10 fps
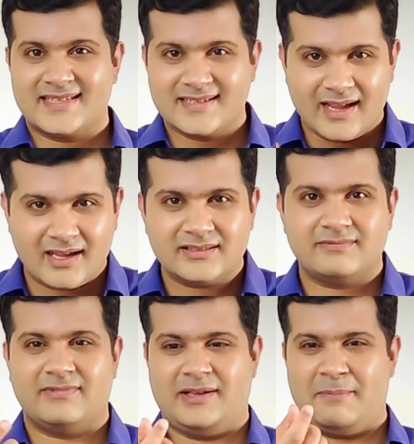Due
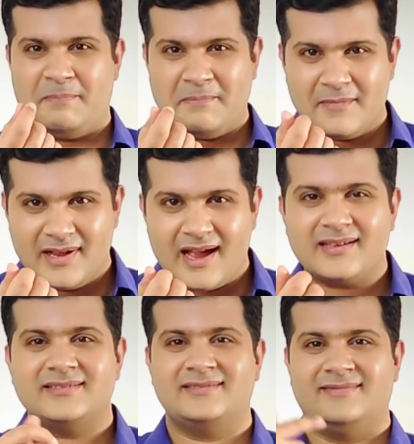date of transfer
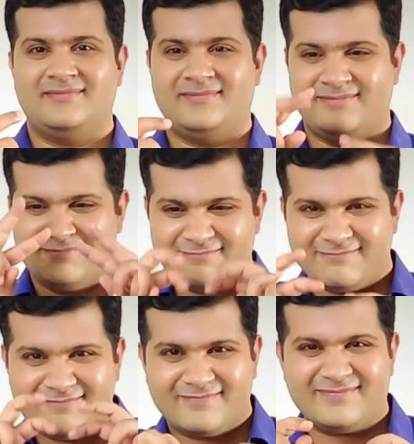pricing study
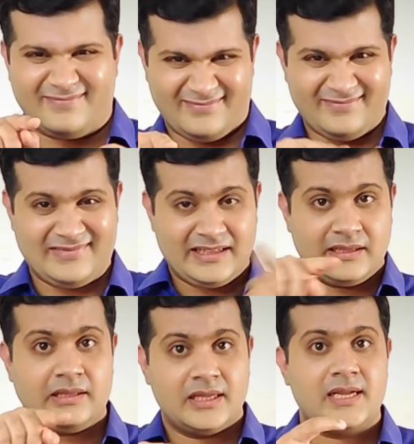report extended
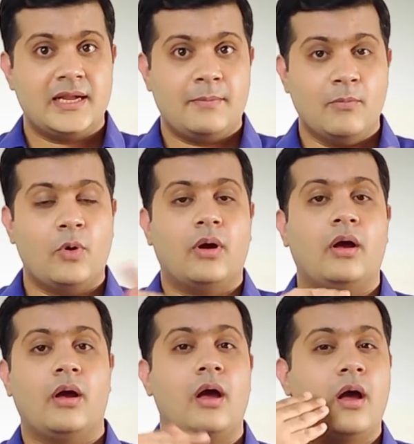to November
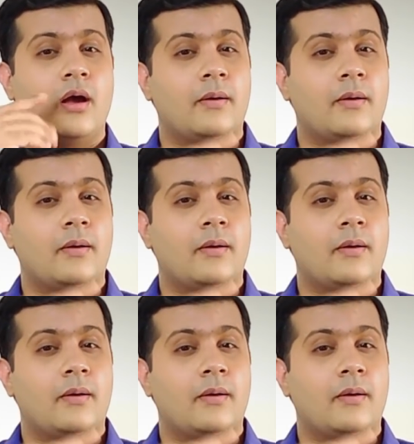30th.